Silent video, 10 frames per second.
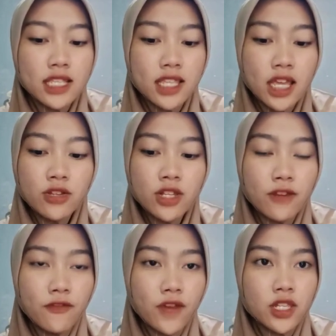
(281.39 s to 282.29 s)
zero
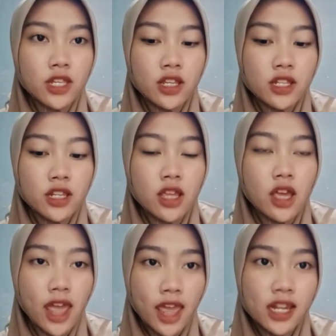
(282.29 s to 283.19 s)
derivation
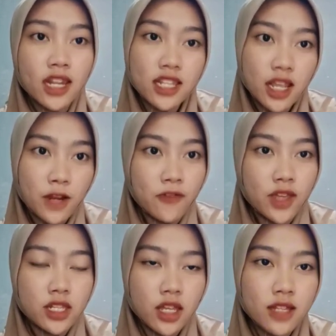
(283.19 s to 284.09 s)
and
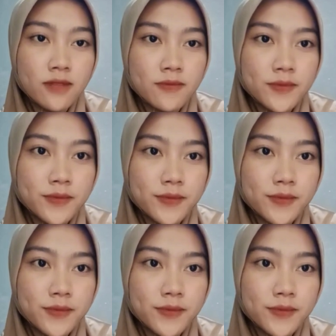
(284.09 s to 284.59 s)
derivation?